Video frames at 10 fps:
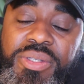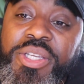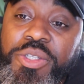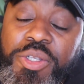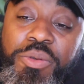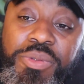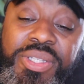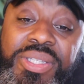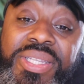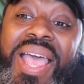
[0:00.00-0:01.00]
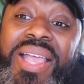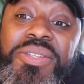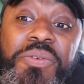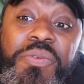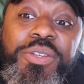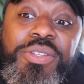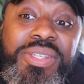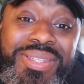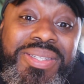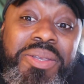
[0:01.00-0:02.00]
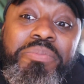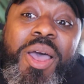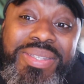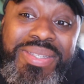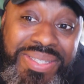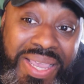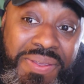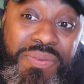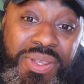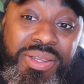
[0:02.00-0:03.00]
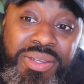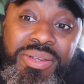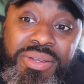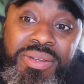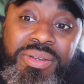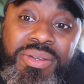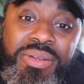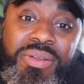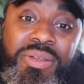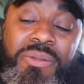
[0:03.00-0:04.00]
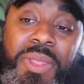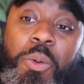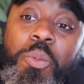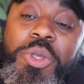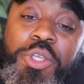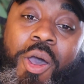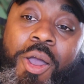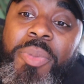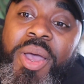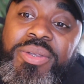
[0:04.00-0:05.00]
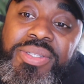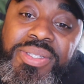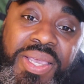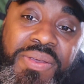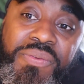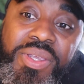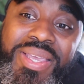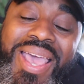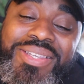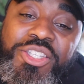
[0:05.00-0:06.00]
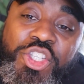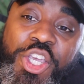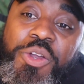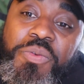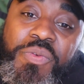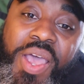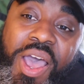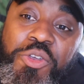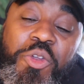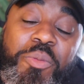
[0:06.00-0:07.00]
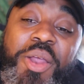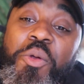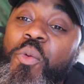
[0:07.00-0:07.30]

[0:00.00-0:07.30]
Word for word: And so that's the first thing. This is about safety. And when we talk about safety as a shared value, no matter